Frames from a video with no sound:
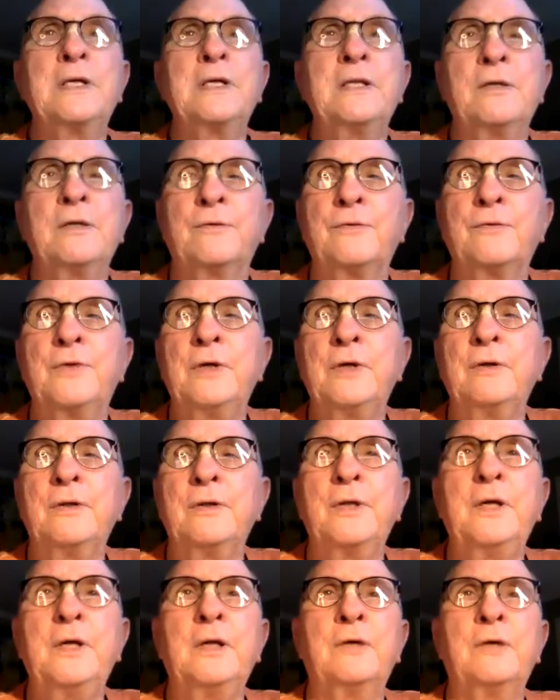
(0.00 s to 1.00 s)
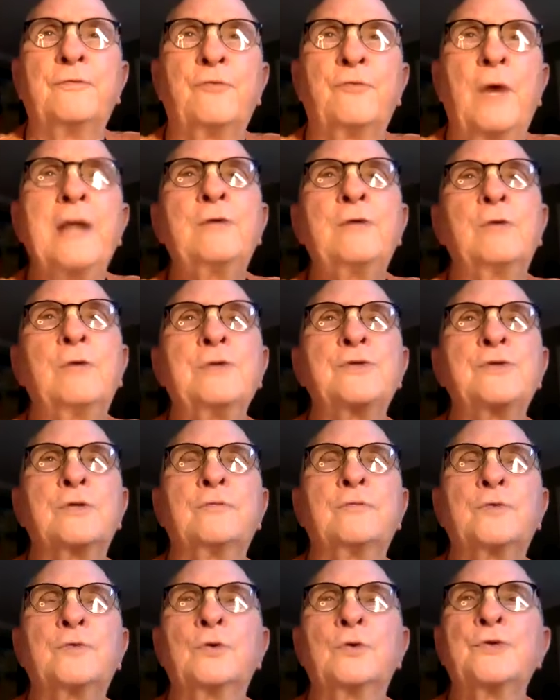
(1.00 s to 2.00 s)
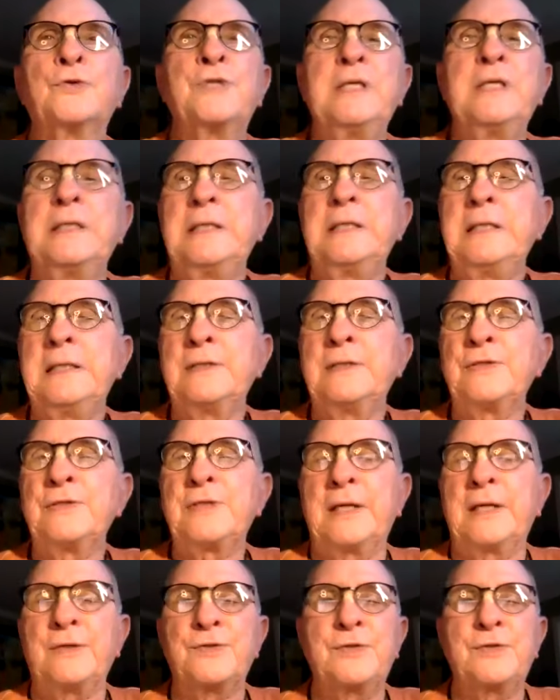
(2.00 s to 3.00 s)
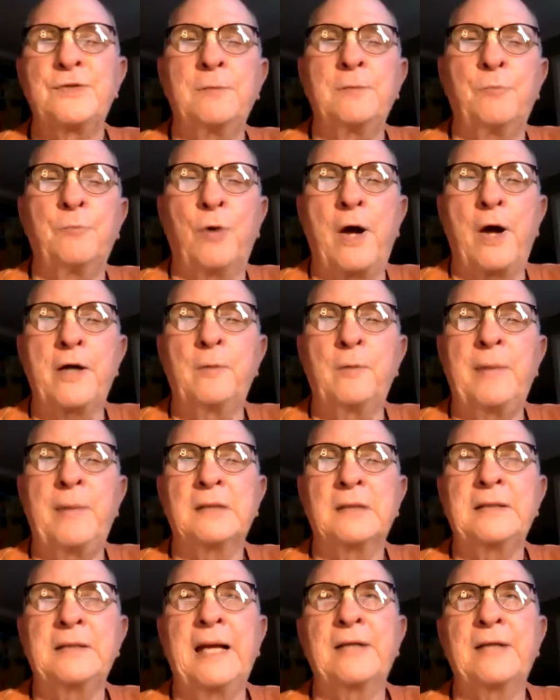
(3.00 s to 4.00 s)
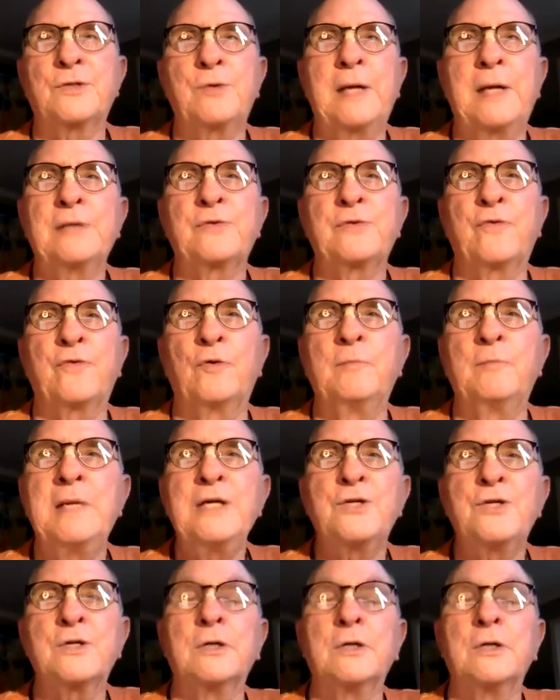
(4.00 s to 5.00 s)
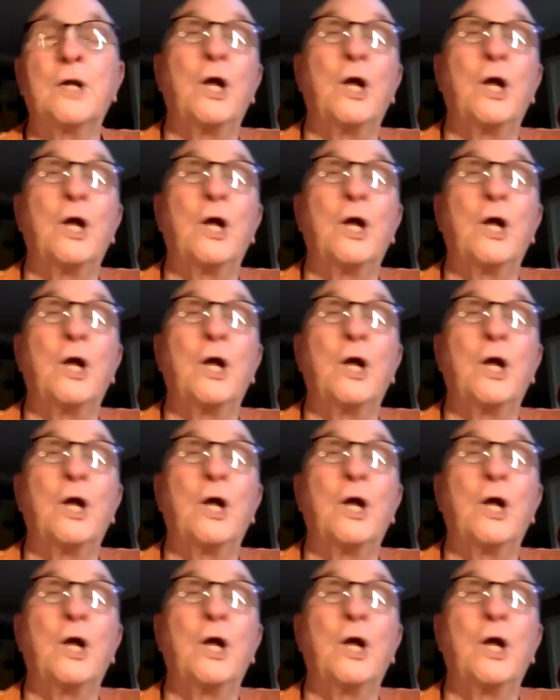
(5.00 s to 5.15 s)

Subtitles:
the fragrance of tulsi and the incense that brought about that transformation.